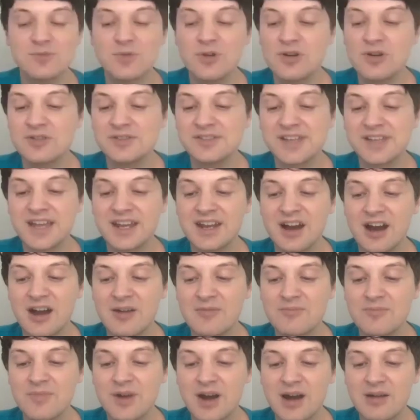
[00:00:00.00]
Well, Zayn,
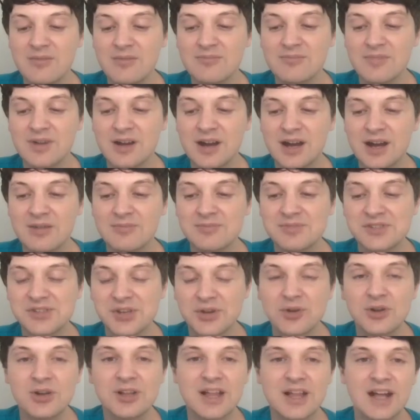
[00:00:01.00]
I'm, I'm, I'm
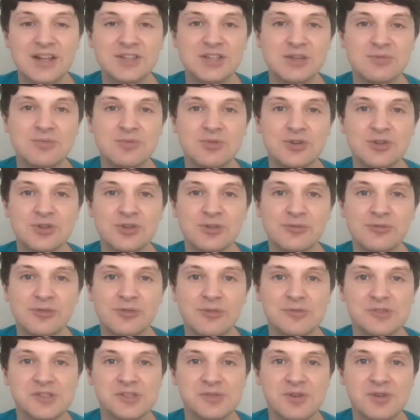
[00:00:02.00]
so glad you brought your
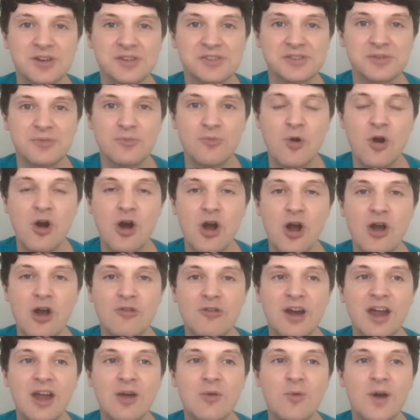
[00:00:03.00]
film to us and what a
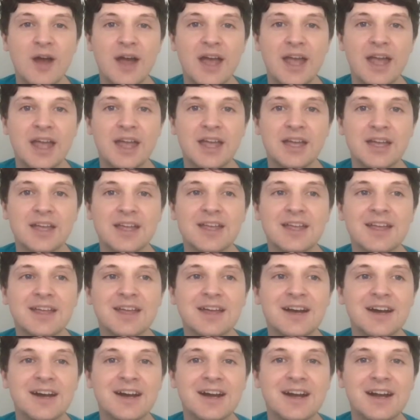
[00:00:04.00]
great way
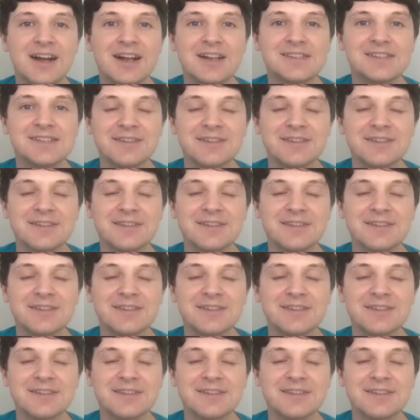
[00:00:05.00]
uh, to